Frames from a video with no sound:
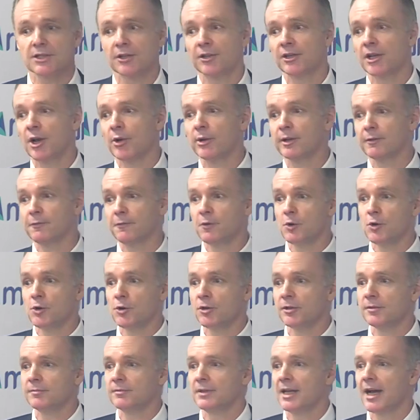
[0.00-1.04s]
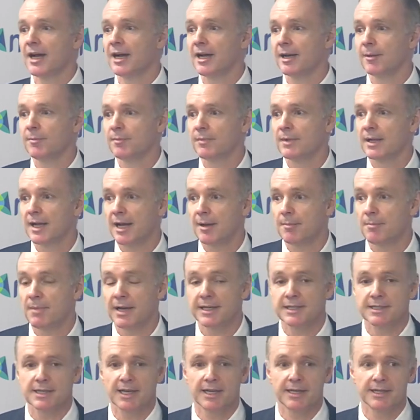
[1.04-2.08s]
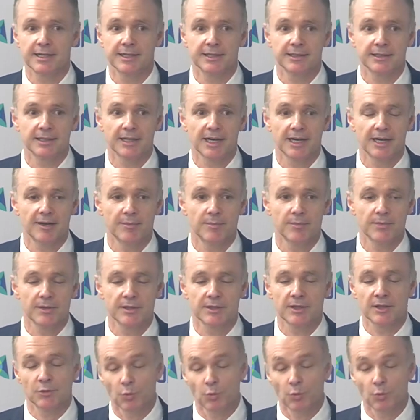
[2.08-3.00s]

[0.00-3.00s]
So going forward, um, uh, maintaining, um,